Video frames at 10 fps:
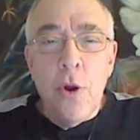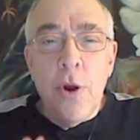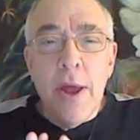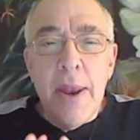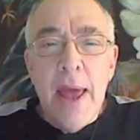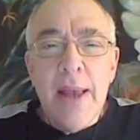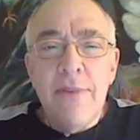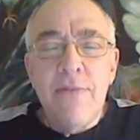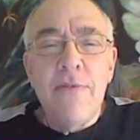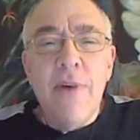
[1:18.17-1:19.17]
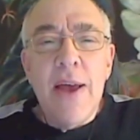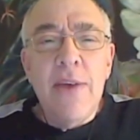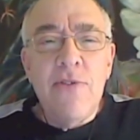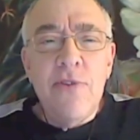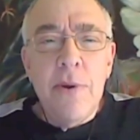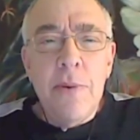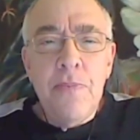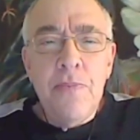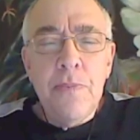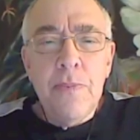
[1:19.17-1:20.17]
or connective device
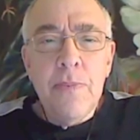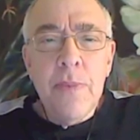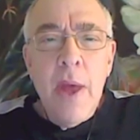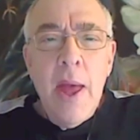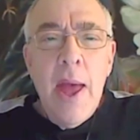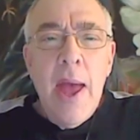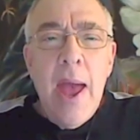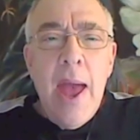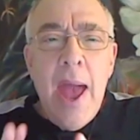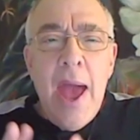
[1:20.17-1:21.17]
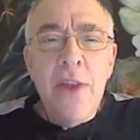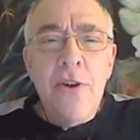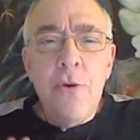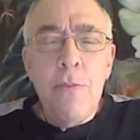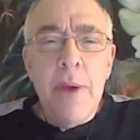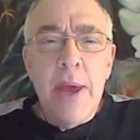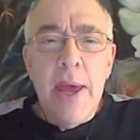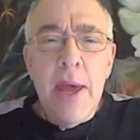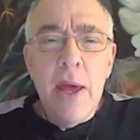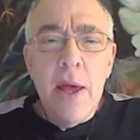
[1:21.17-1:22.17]
had to be